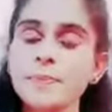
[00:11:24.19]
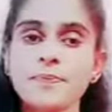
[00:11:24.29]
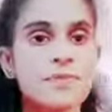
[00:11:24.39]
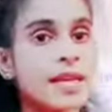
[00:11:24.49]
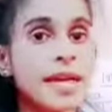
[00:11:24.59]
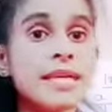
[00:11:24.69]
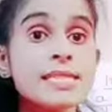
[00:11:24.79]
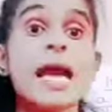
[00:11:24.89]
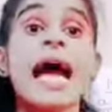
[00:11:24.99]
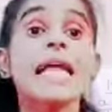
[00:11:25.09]
Yes,
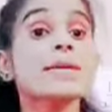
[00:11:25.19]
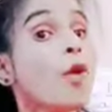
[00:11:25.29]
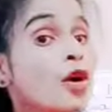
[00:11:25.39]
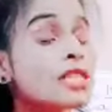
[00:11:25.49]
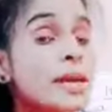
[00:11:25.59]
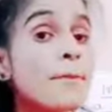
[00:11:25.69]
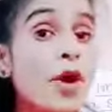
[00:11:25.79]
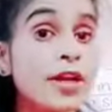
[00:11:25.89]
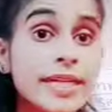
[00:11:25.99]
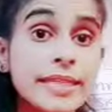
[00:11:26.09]
and the most
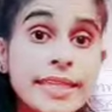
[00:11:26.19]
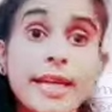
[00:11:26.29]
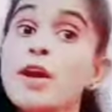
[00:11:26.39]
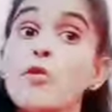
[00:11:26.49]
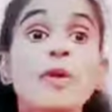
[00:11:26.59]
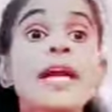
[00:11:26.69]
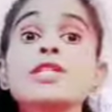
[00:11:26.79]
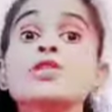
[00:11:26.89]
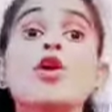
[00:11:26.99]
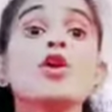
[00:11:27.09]
important thing, we
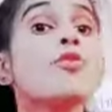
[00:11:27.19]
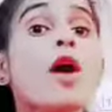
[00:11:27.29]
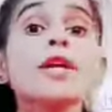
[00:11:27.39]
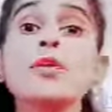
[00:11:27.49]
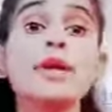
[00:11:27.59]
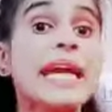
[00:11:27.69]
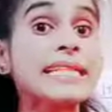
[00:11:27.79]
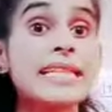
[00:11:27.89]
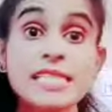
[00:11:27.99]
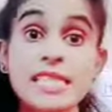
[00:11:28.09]
don't want to get the
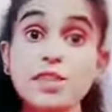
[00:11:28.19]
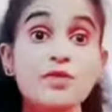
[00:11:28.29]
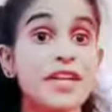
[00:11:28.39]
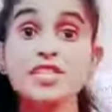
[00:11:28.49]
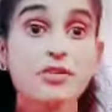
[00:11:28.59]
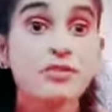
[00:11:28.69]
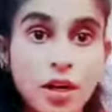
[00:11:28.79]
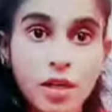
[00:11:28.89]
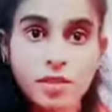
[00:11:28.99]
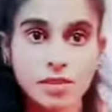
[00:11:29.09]
situation worse.